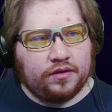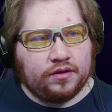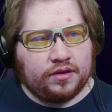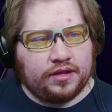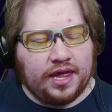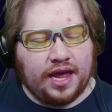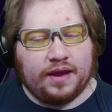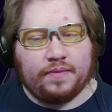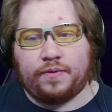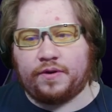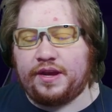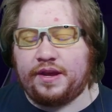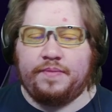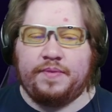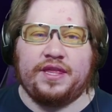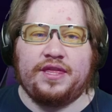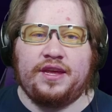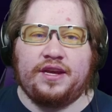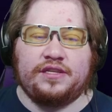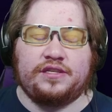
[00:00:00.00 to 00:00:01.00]
they will give
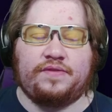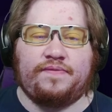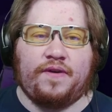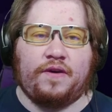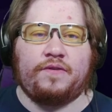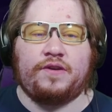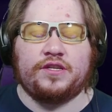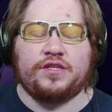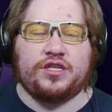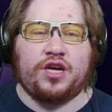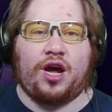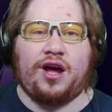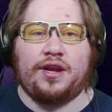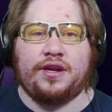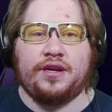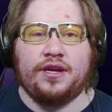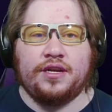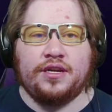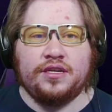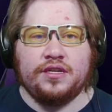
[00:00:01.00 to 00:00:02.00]
me things to focus on.
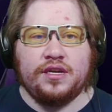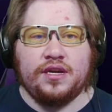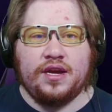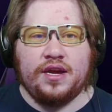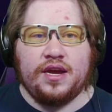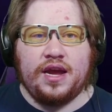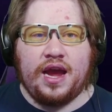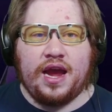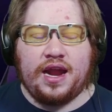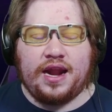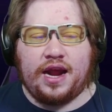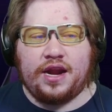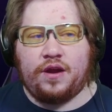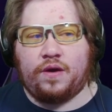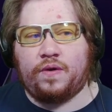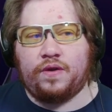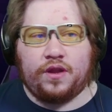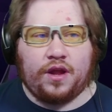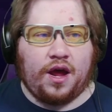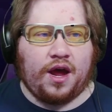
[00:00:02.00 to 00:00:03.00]
And I
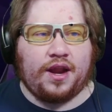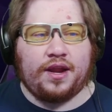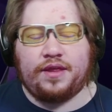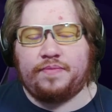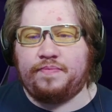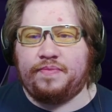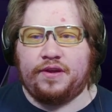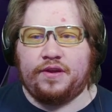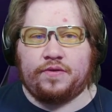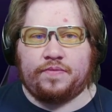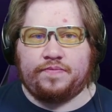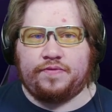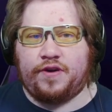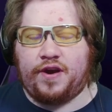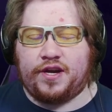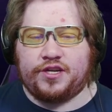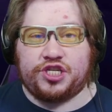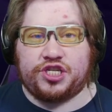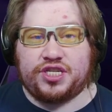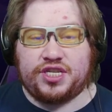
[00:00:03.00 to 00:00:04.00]
know a lot of little
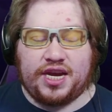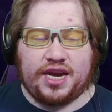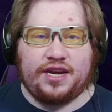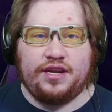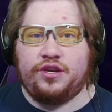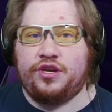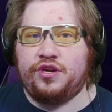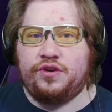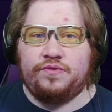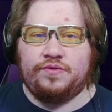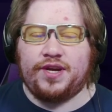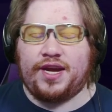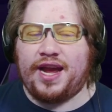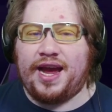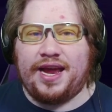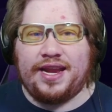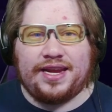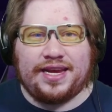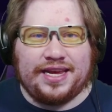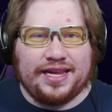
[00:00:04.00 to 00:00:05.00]
projects I can do to
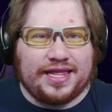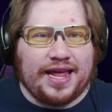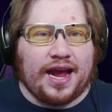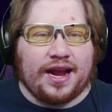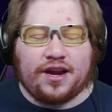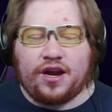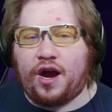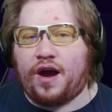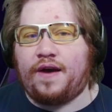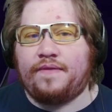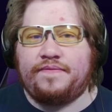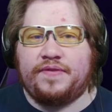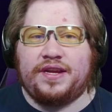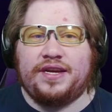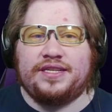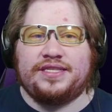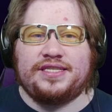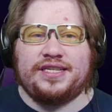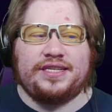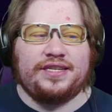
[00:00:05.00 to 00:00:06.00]
kind of get that
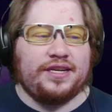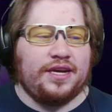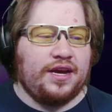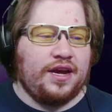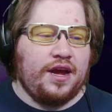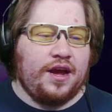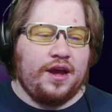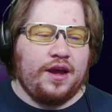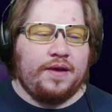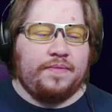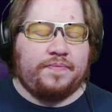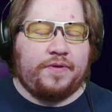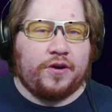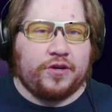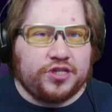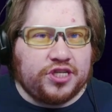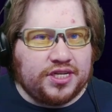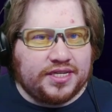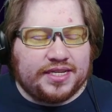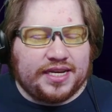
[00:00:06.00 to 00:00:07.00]
confidence and
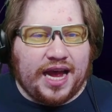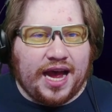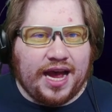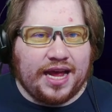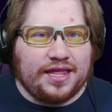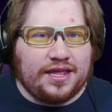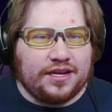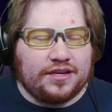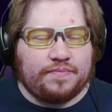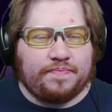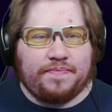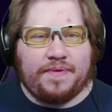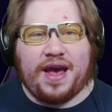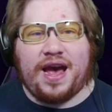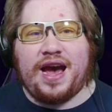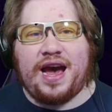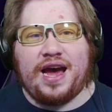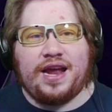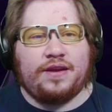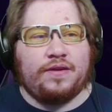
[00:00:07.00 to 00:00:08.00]
push aside this
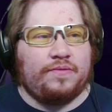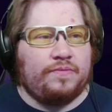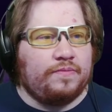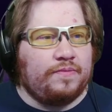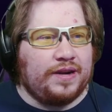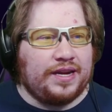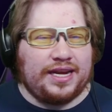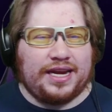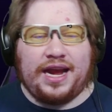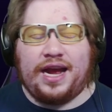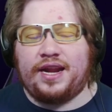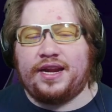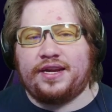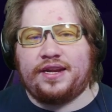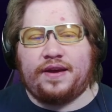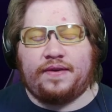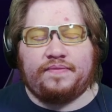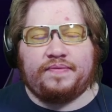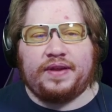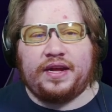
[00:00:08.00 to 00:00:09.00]
bad, really kind of
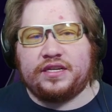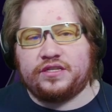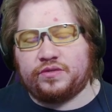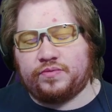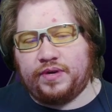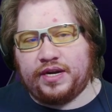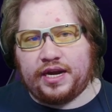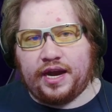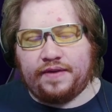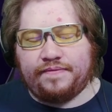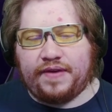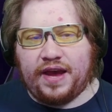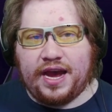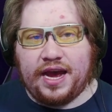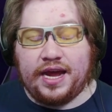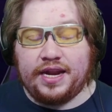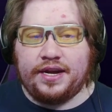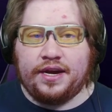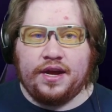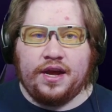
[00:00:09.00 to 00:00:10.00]
tough last week I've had.